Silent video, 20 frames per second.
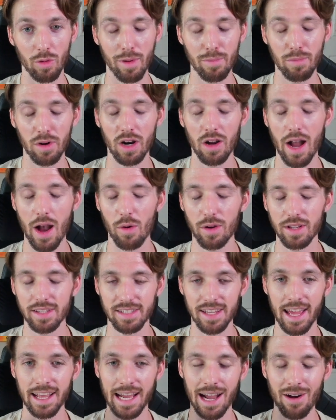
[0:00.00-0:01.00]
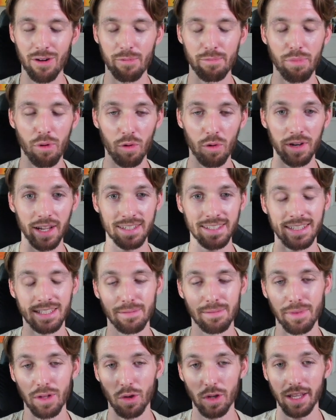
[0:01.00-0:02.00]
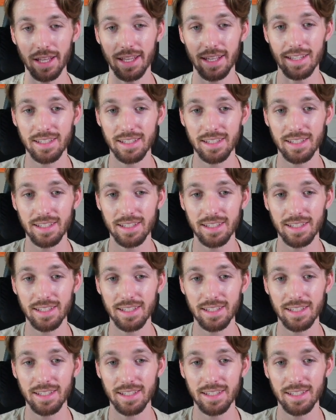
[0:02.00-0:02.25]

Remember how I was saying how important accessibility